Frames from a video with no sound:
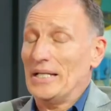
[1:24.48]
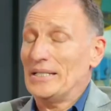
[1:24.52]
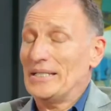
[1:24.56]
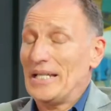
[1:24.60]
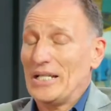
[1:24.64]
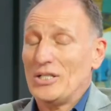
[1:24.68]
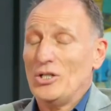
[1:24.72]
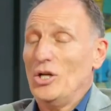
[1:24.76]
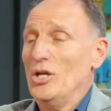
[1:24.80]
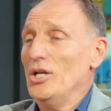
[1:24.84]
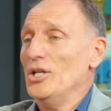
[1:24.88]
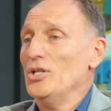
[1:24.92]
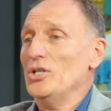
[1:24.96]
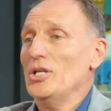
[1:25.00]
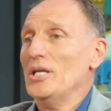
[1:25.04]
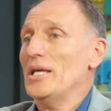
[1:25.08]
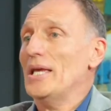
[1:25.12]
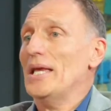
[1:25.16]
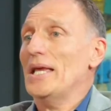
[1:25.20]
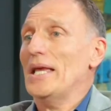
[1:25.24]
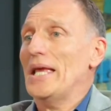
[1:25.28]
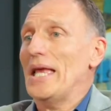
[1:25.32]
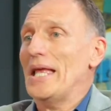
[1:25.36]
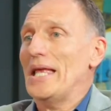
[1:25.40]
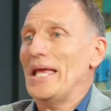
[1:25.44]

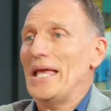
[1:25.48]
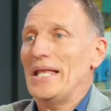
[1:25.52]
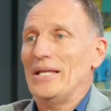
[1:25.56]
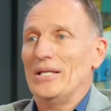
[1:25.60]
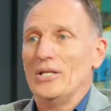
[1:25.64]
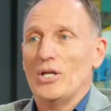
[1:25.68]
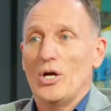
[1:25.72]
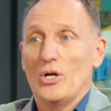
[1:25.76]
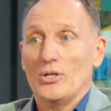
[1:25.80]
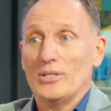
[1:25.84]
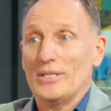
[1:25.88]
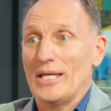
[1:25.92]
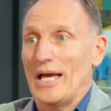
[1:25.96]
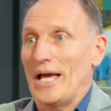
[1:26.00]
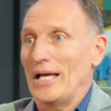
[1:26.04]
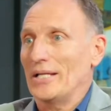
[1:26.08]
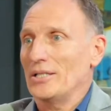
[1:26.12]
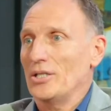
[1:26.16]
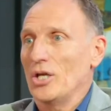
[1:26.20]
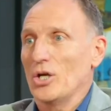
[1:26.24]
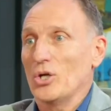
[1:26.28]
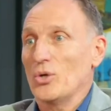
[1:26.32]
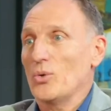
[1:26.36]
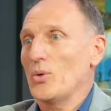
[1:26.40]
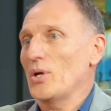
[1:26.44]
Technology, no
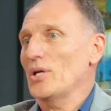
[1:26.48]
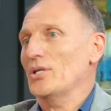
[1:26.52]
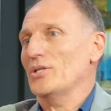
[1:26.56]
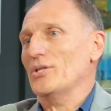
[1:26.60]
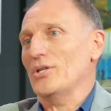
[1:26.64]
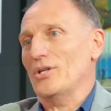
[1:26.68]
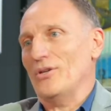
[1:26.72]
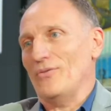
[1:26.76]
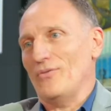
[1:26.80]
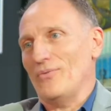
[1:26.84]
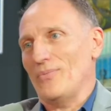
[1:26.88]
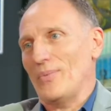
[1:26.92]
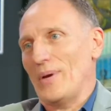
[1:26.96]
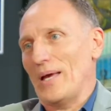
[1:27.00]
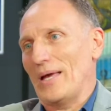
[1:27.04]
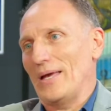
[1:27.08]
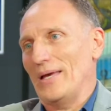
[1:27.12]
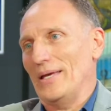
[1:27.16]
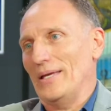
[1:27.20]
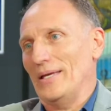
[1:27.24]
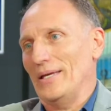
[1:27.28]
doubt, no question of